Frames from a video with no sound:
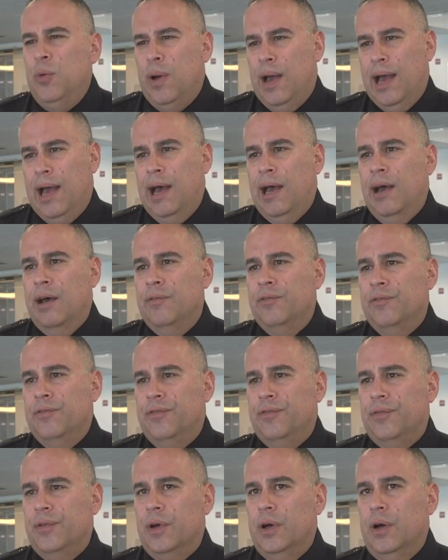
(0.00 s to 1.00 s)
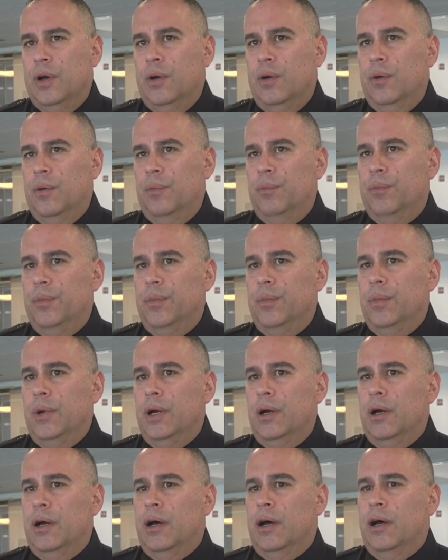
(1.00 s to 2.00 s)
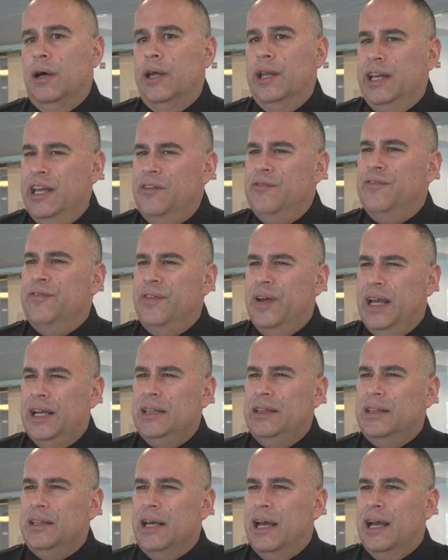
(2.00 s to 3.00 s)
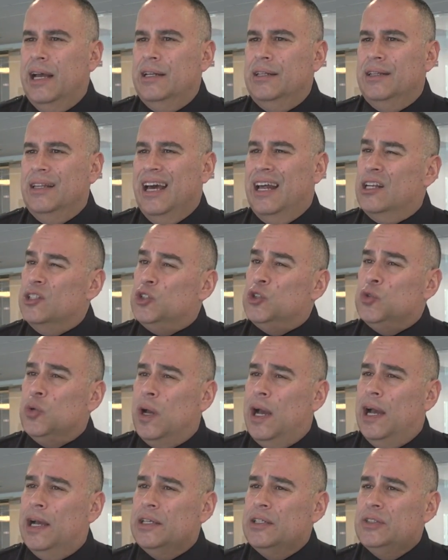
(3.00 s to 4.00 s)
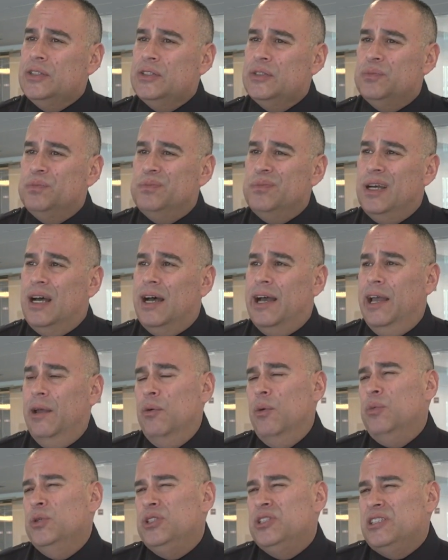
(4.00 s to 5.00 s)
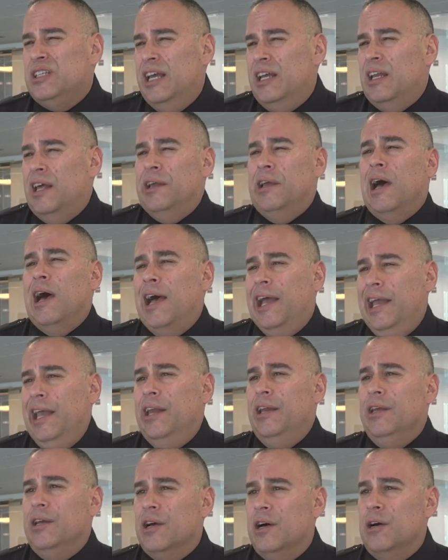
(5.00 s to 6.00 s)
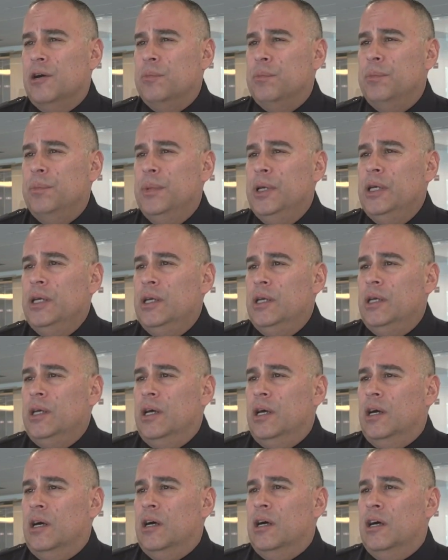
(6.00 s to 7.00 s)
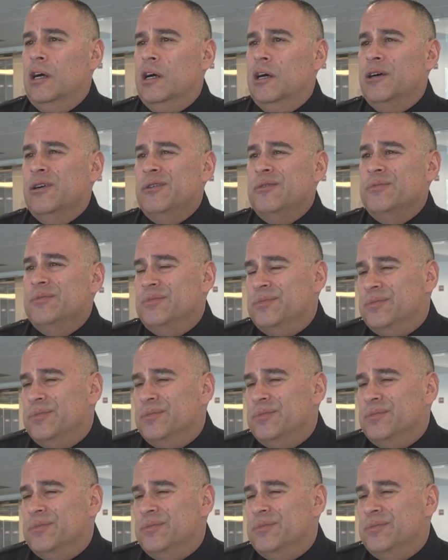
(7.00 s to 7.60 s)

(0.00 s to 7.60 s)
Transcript: you have uh, an event that, that attracts, I would say, like high income uh,